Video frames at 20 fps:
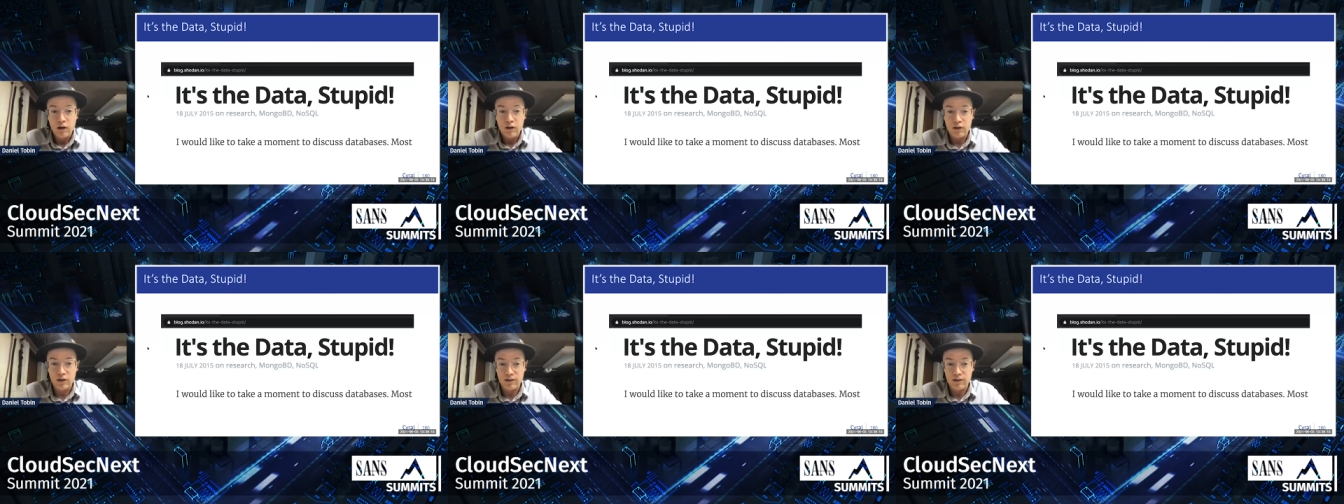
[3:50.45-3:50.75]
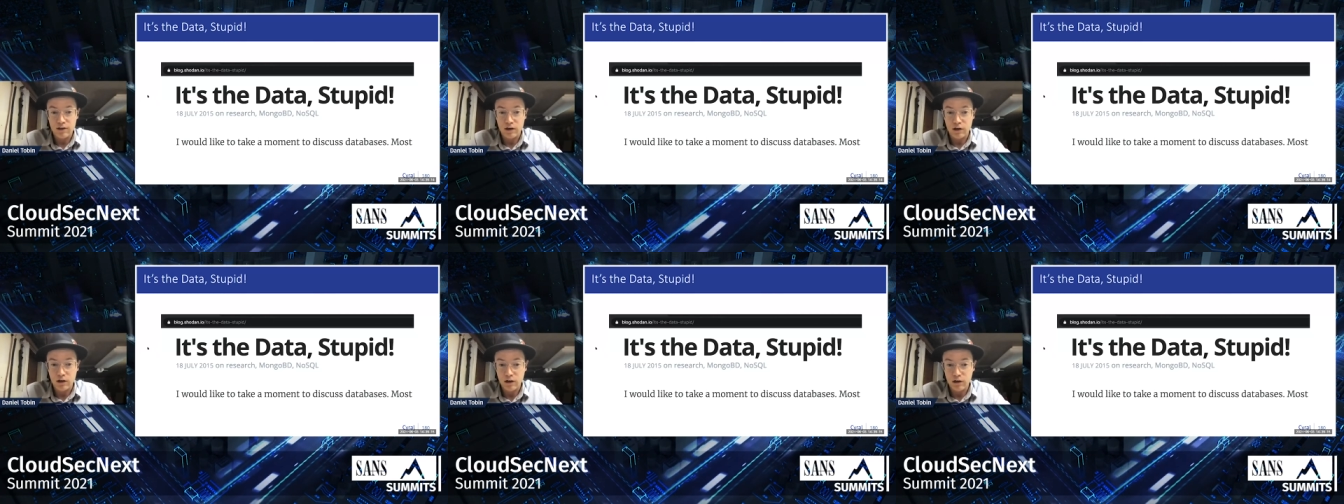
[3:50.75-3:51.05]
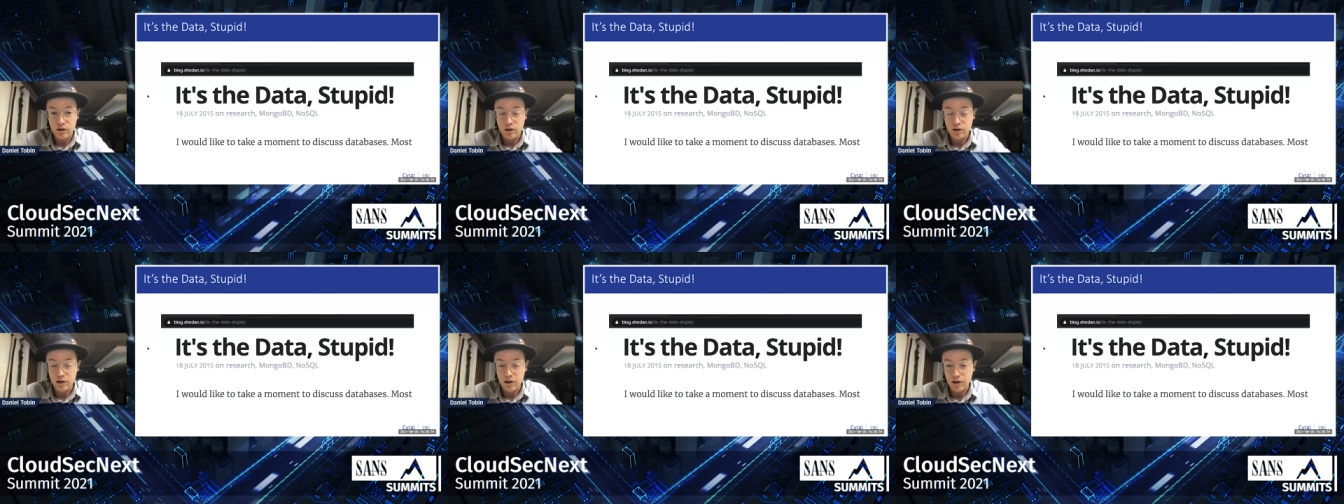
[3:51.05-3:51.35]
This
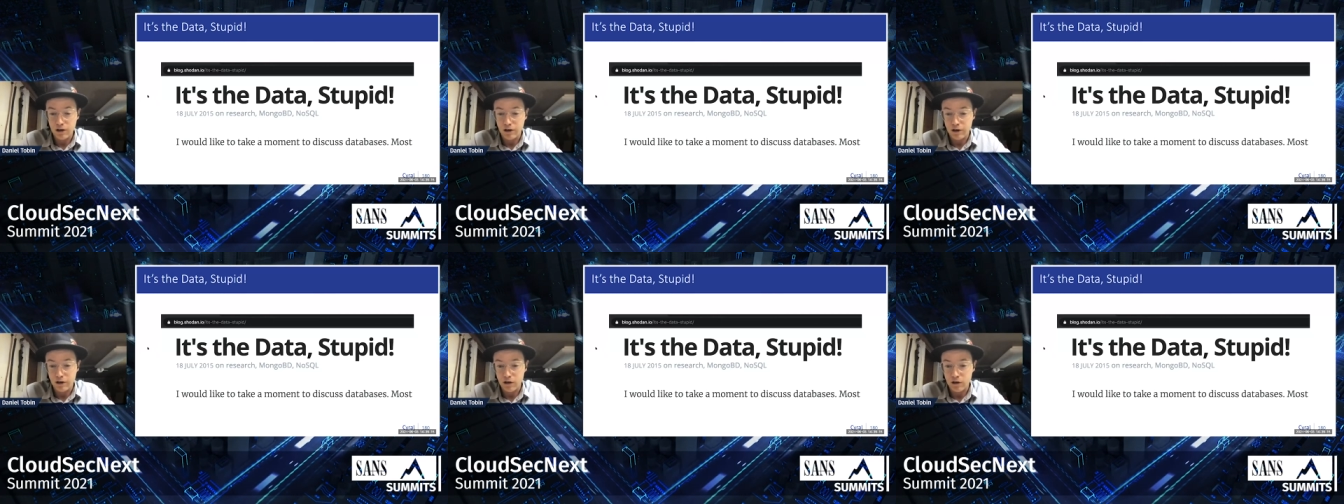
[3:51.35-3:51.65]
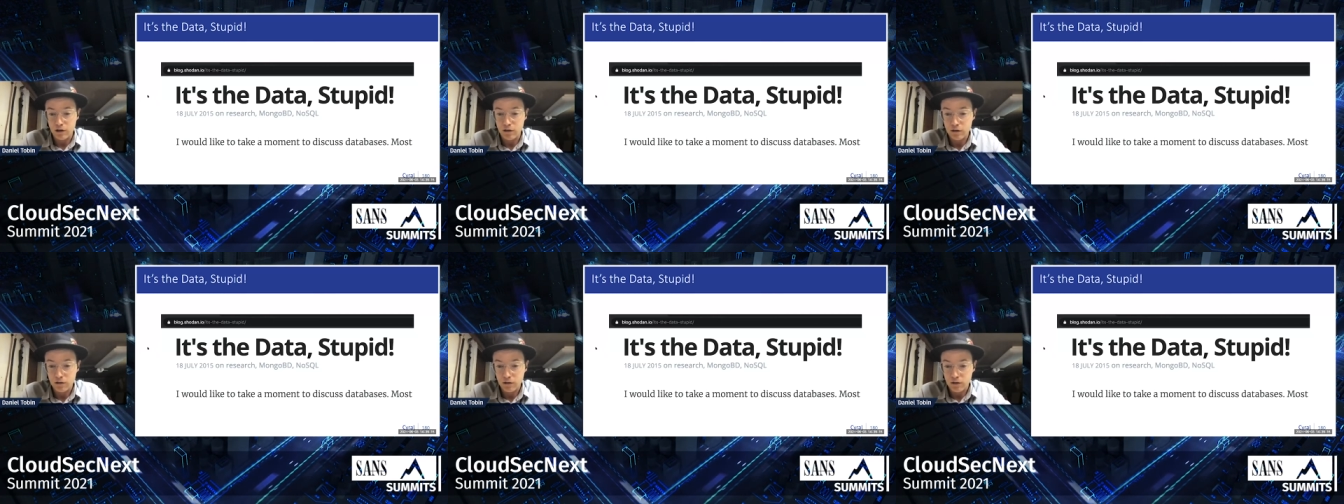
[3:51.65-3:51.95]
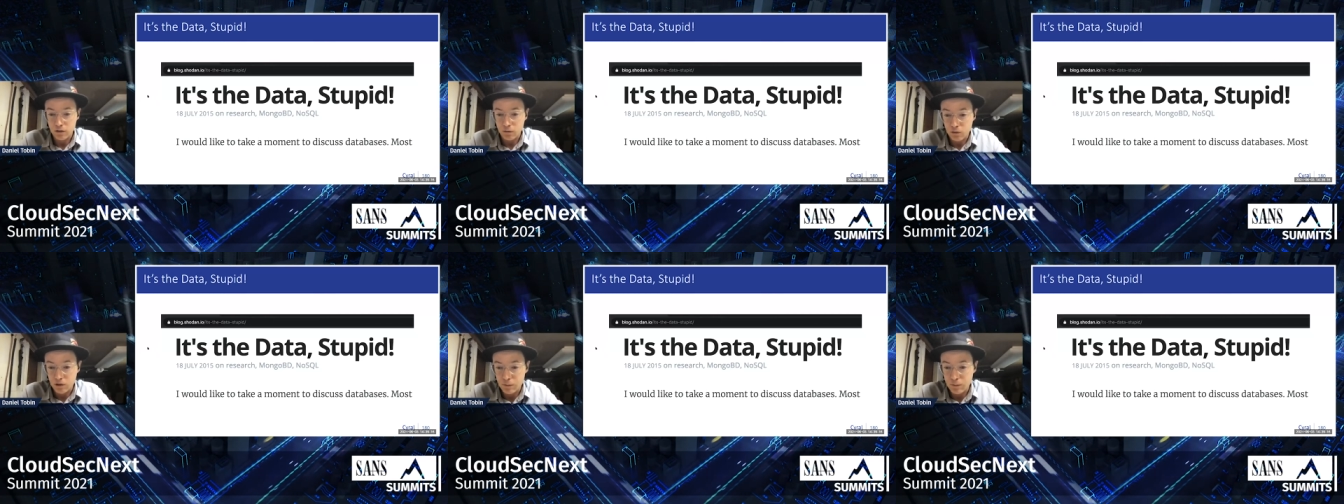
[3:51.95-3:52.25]
article here
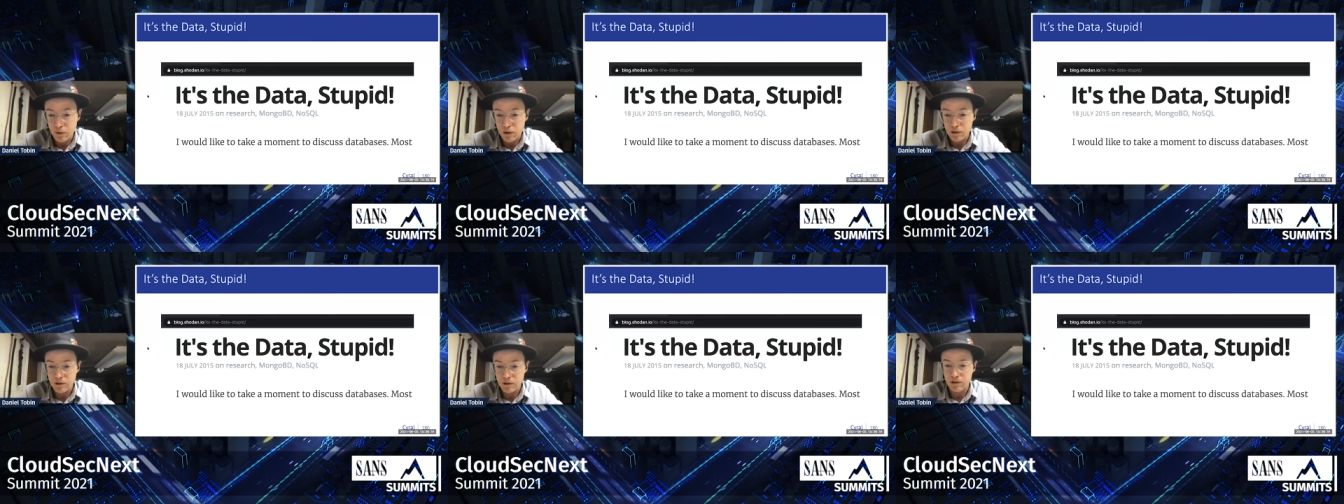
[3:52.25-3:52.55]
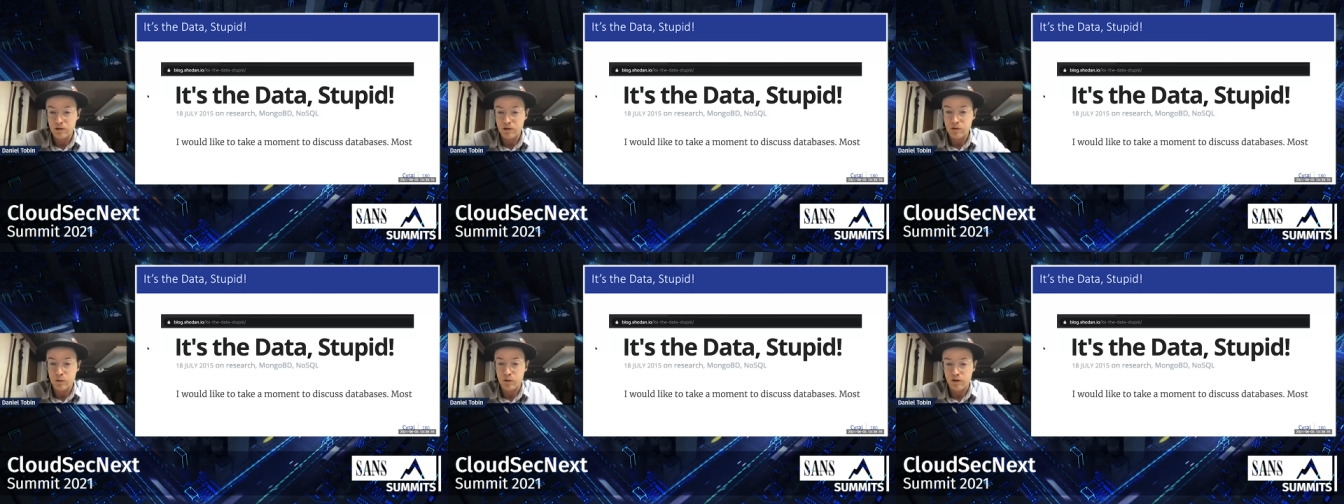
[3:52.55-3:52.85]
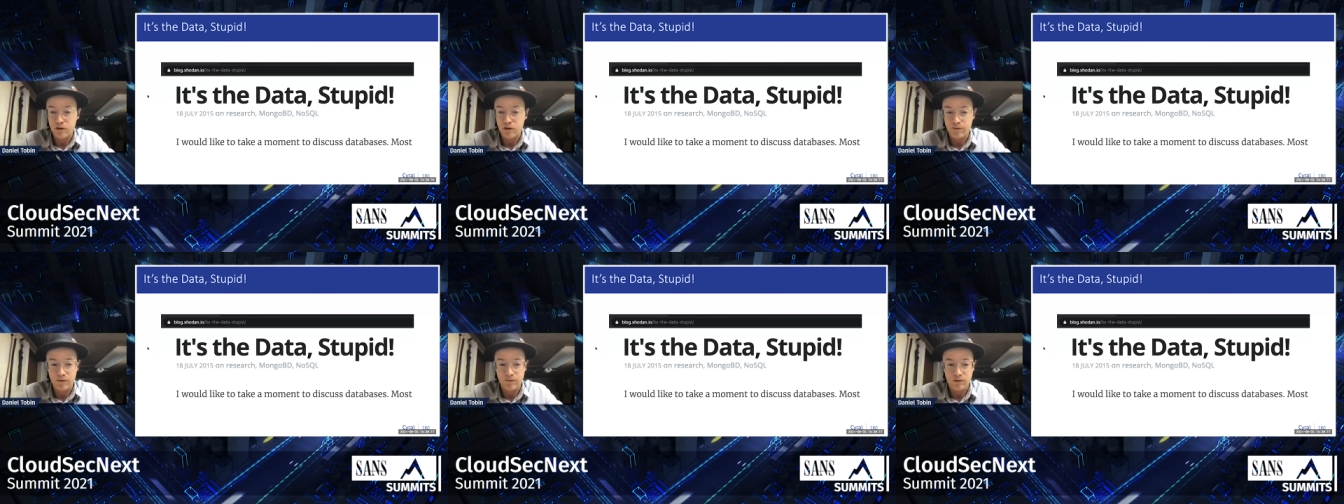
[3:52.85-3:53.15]
was posted in
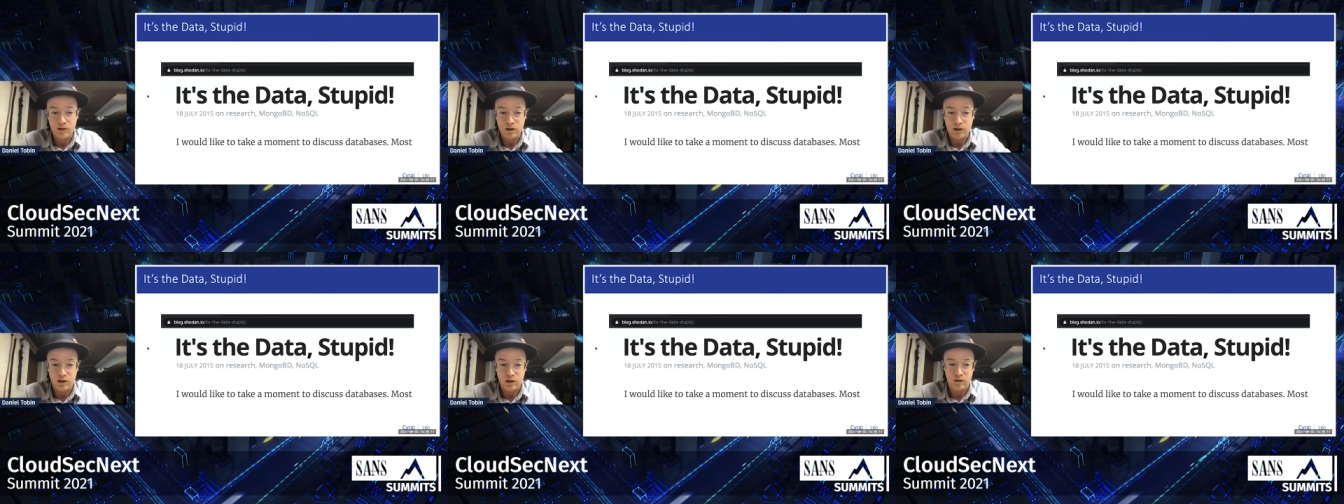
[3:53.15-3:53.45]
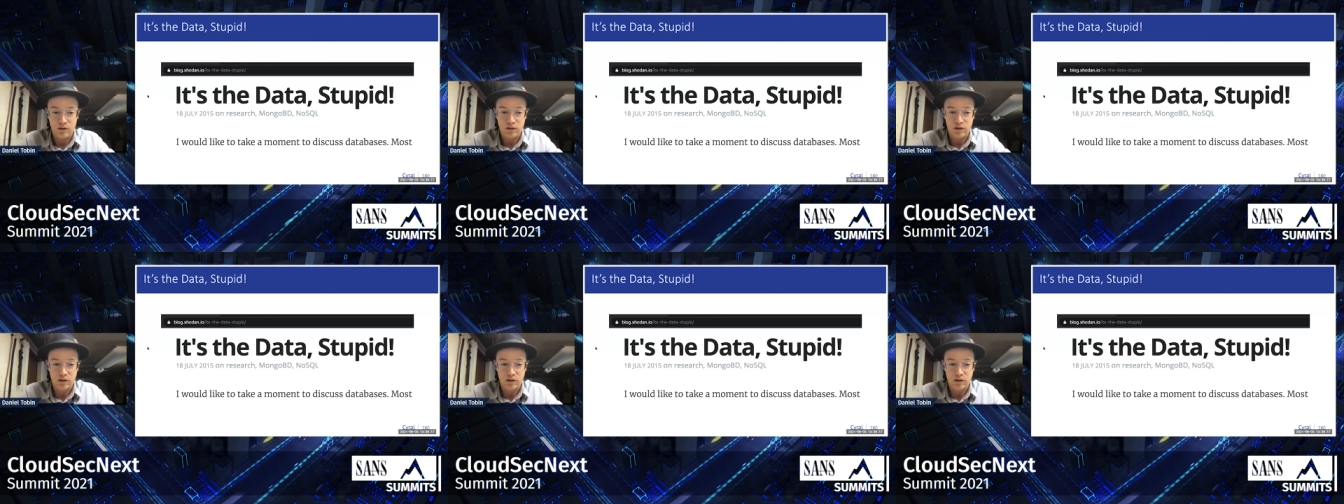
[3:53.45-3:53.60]
2015